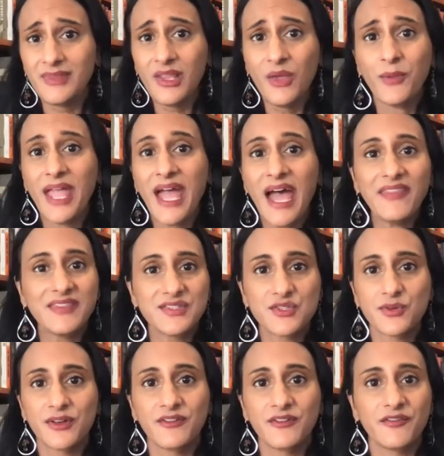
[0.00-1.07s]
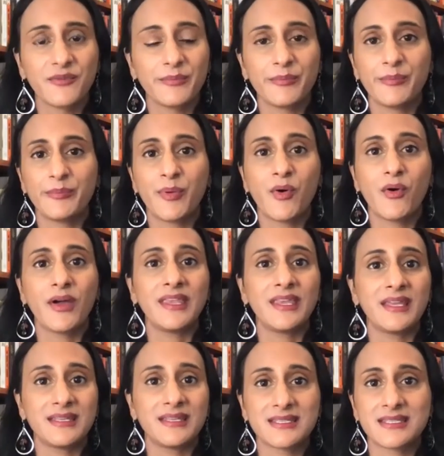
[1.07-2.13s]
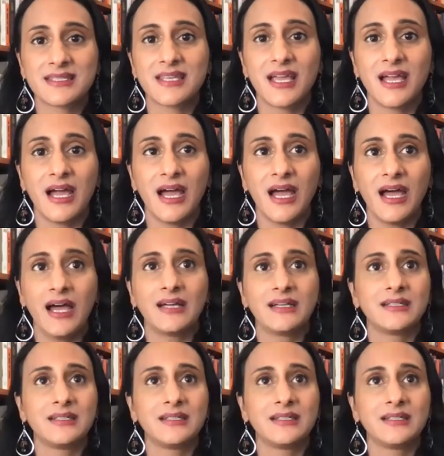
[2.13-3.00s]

we had this sort of poignant uh,